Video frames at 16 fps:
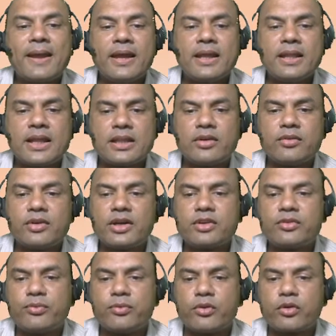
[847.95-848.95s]
In other
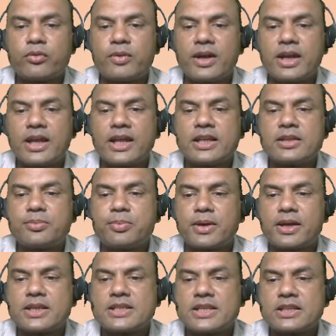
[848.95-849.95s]
words, forfeiting is
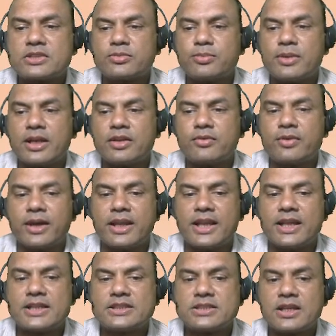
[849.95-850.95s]
purchased by the
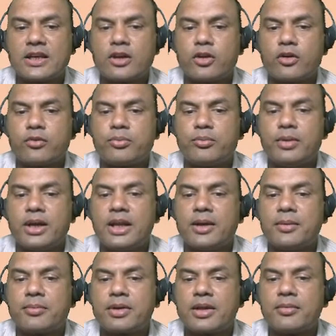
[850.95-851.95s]
financier of
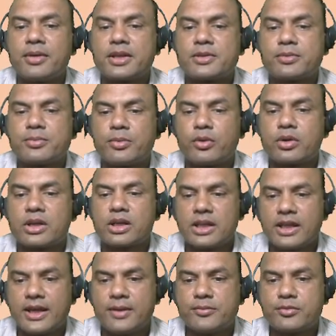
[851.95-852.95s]
medium term export
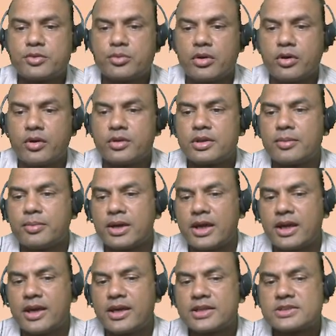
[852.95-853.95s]
claims on the
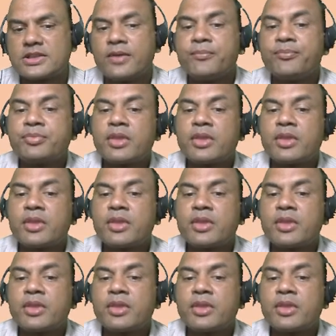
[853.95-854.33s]
buyers